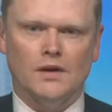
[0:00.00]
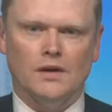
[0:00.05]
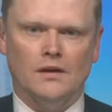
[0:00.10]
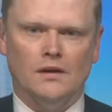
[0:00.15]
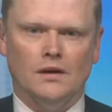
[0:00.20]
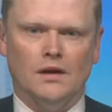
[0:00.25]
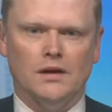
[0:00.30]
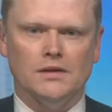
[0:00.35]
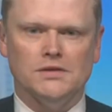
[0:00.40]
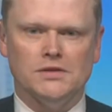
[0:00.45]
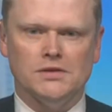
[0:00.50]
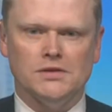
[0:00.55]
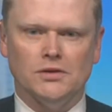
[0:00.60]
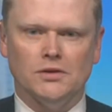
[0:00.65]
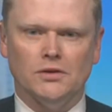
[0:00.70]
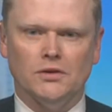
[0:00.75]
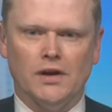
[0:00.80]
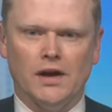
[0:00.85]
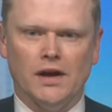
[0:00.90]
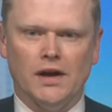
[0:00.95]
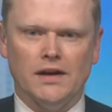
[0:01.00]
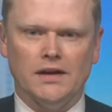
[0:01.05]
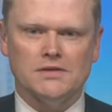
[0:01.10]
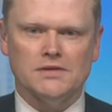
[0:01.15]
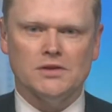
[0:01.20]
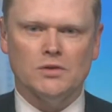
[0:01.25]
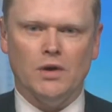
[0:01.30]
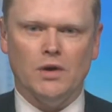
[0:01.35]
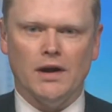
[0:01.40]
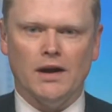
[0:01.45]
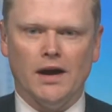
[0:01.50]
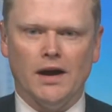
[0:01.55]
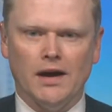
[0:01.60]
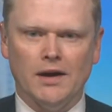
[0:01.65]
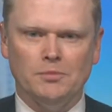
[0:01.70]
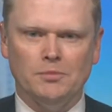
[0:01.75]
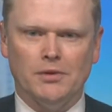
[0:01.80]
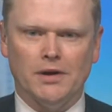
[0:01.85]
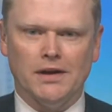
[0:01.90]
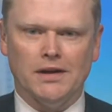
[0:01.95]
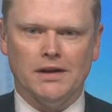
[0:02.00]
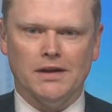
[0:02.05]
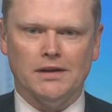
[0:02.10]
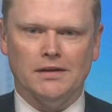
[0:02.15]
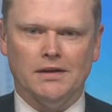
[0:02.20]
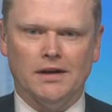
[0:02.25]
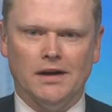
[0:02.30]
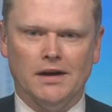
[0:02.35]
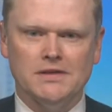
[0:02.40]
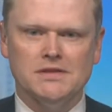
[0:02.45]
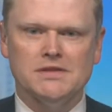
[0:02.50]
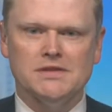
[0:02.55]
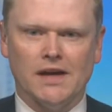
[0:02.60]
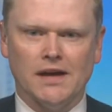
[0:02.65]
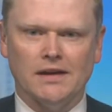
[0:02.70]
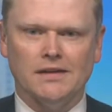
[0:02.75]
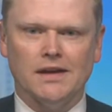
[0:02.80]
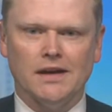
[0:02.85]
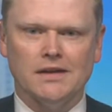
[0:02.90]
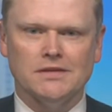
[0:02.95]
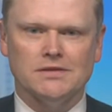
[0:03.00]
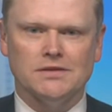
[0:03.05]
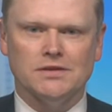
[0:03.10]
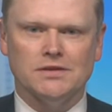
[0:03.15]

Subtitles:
I do, and it's quite heartbreaking. I sat next to